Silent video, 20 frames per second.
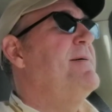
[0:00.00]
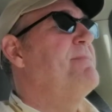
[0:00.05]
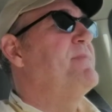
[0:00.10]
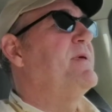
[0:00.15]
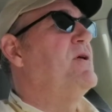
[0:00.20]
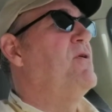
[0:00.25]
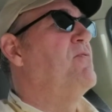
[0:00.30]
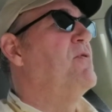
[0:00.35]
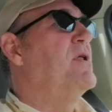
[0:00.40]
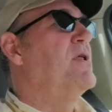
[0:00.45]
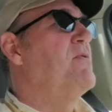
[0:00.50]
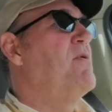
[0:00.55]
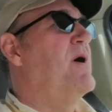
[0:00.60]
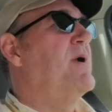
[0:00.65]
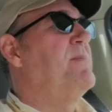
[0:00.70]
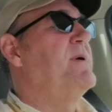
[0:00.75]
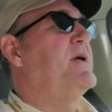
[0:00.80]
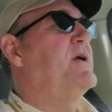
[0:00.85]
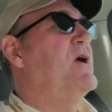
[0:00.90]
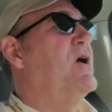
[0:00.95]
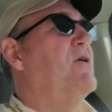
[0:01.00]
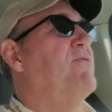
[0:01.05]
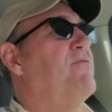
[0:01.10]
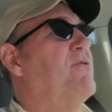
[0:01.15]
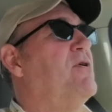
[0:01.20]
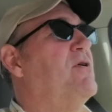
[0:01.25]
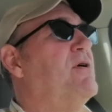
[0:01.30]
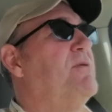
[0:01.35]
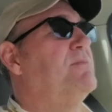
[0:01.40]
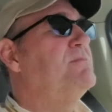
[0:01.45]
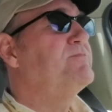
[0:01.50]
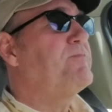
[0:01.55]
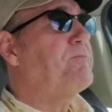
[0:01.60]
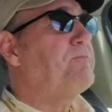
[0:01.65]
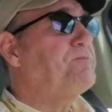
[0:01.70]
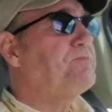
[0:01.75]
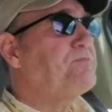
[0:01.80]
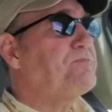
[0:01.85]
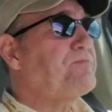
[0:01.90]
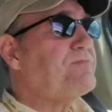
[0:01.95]
You really want to be careful
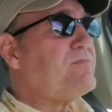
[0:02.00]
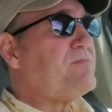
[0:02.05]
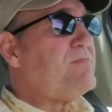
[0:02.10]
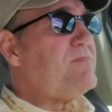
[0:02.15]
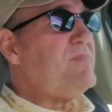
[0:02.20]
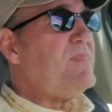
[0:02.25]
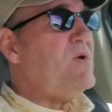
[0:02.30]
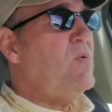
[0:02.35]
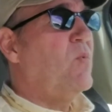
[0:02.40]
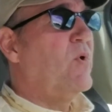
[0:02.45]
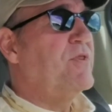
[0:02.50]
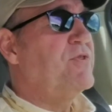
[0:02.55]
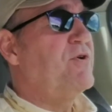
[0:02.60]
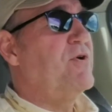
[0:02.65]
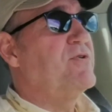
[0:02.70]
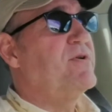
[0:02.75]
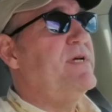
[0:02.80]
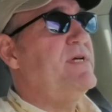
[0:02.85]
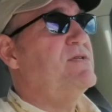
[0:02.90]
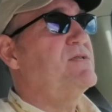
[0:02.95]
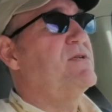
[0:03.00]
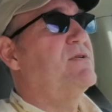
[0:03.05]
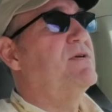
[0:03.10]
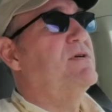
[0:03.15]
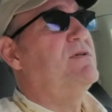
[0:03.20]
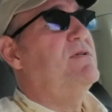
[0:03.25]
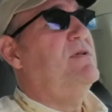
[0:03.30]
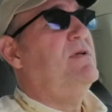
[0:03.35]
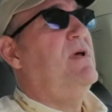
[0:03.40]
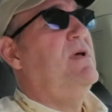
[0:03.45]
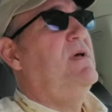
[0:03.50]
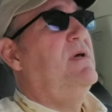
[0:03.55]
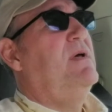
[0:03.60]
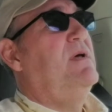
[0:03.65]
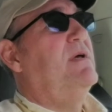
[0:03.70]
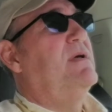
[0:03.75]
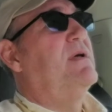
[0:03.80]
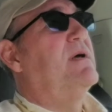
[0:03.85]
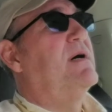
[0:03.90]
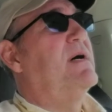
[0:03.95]
with your diesel
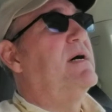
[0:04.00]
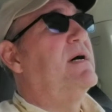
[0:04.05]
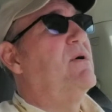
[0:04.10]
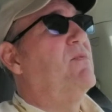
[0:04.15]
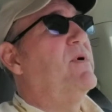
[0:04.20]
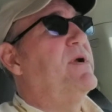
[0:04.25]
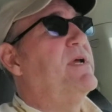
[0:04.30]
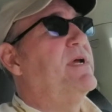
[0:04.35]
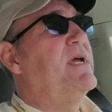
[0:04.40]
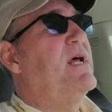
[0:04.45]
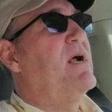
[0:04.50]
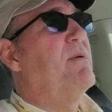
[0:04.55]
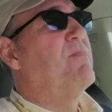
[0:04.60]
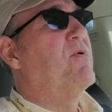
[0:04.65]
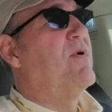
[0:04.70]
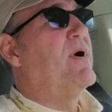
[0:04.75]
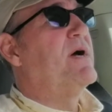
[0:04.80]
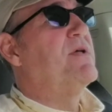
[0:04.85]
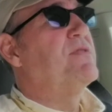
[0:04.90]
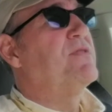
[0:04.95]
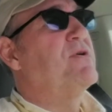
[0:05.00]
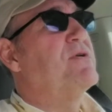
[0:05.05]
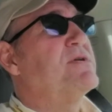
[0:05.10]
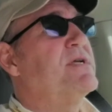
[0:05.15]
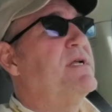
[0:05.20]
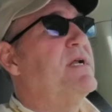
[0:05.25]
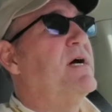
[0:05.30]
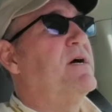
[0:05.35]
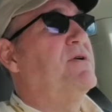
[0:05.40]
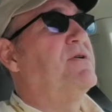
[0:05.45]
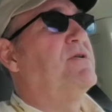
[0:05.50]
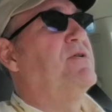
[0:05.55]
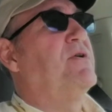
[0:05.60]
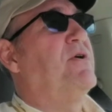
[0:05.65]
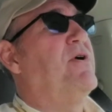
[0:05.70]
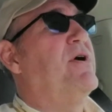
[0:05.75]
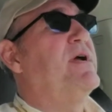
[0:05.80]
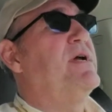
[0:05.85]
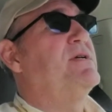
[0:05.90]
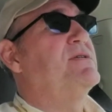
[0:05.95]
when you get up around 1,300
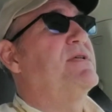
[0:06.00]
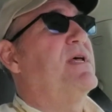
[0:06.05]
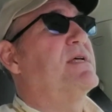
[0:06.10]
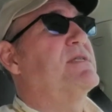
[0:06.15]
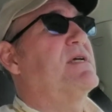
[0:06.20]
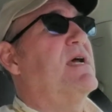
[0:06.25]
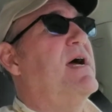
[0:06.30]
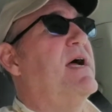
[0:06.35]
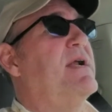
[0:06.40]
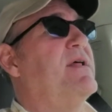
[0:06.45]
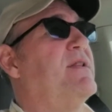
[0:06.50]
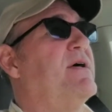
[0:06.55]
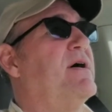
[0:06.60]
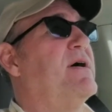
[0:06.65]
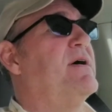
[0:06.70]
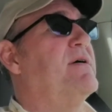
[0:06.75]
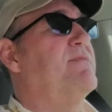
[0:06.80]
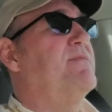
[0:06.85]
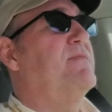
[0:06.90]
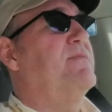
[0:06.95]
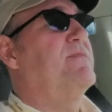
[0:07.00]
degrees. That's kind of the